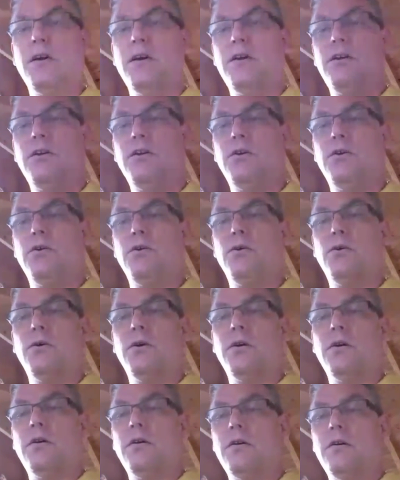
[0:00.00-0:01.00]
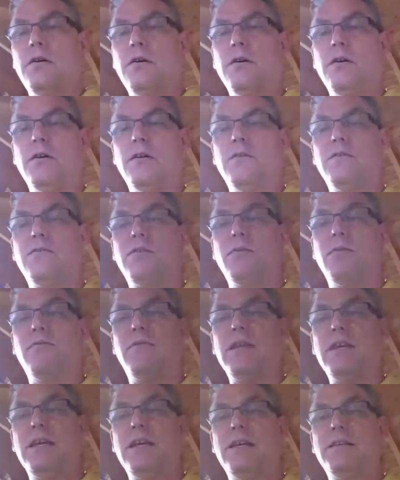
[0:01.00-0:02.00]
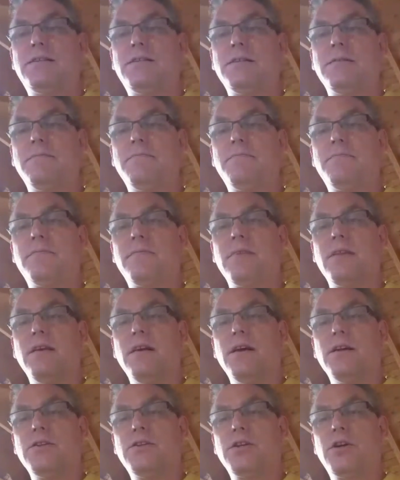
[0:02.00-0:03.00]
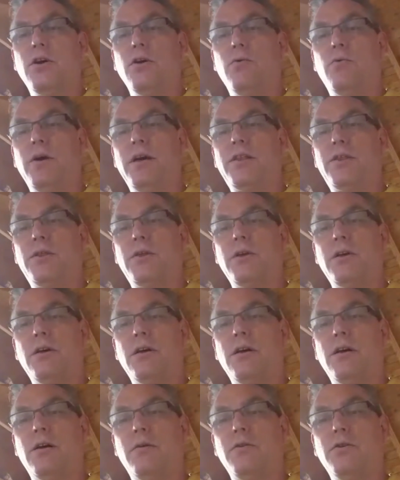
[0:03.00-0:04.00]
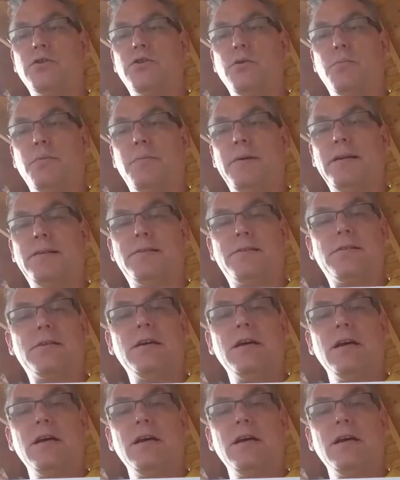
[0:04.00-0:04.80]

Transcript: you some of these to go with your SuperBeets